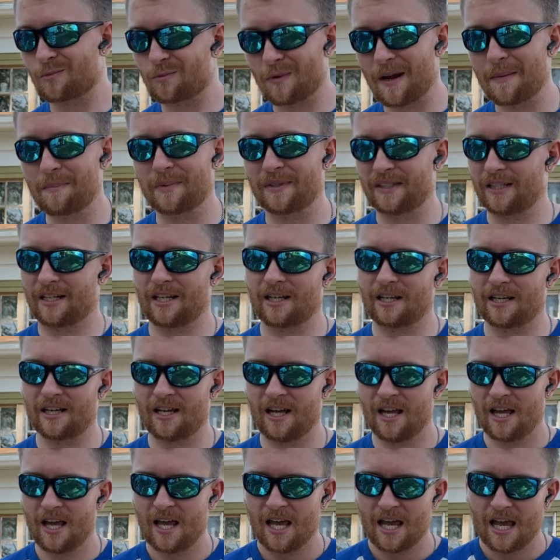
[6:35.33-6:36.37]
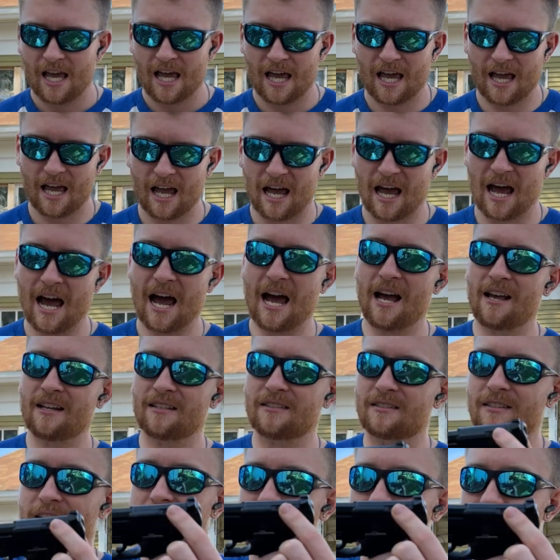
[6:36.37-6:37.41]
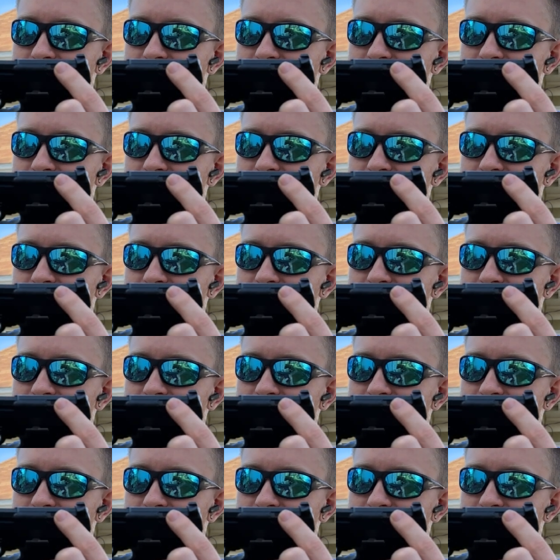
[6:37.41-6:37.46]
replica, it has a